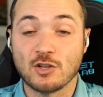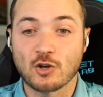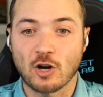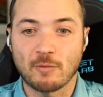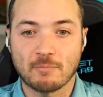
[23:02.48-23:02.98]

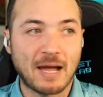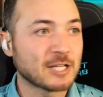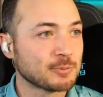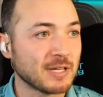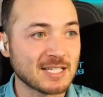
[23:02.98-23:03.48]
Europe.
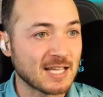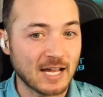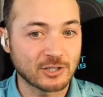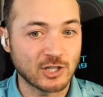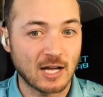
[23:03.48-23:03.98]
Match play is
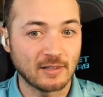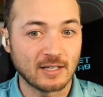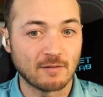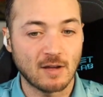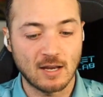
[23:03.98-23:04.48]
not a
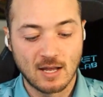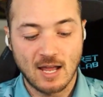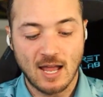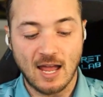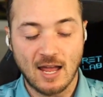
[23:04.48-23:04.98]
ShotLink event,
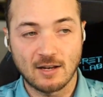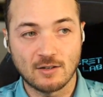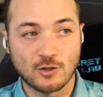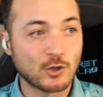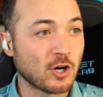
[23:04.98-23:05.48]
and
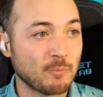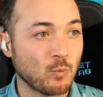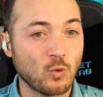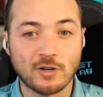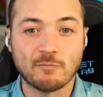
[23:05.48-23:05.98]
Europe
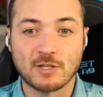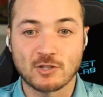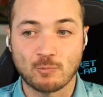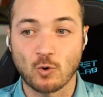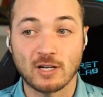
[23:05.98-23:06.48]
wouldn't have been
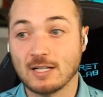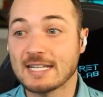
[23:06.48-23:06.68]
supported.